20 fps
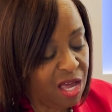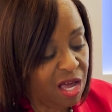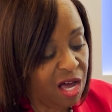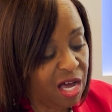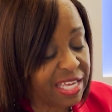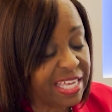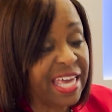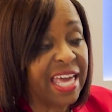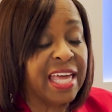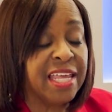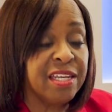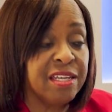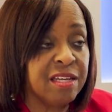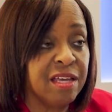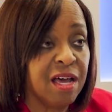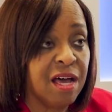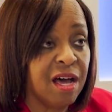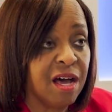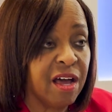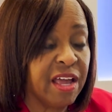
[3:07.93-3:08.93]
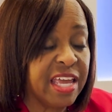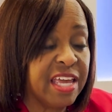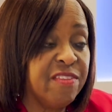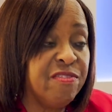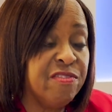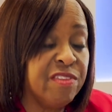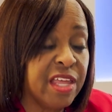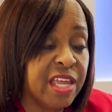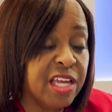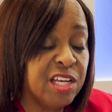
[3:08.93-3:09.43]
again
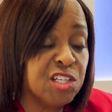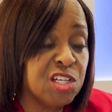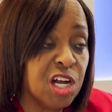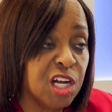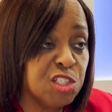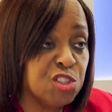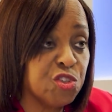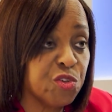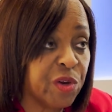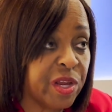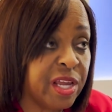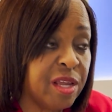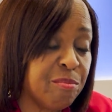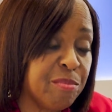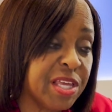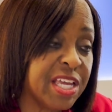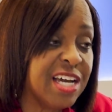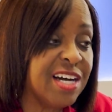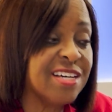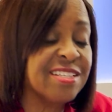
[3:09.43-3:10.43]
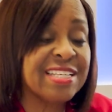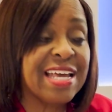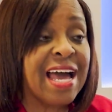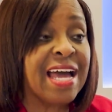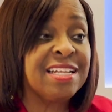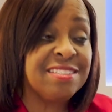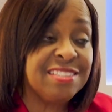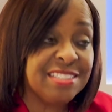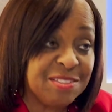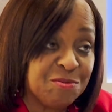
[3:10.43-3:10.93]
in country because
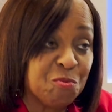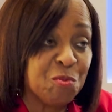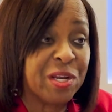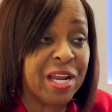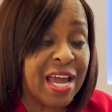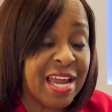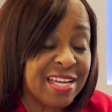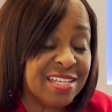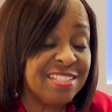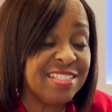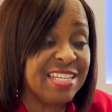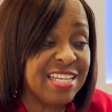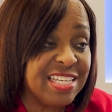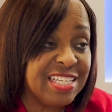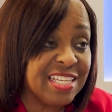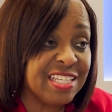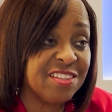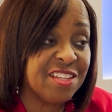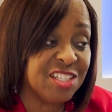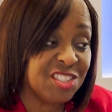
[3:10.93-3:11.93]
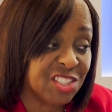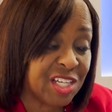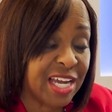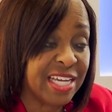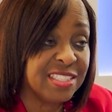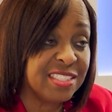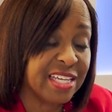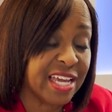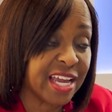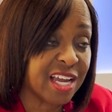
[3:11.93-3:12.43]
when I attended the
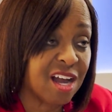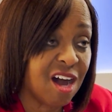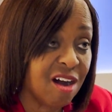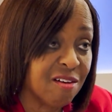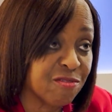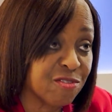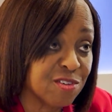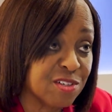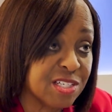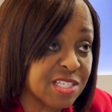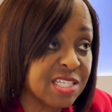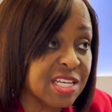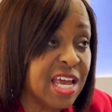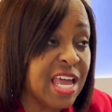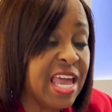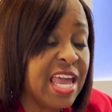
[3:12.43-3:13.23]
GITEC conference,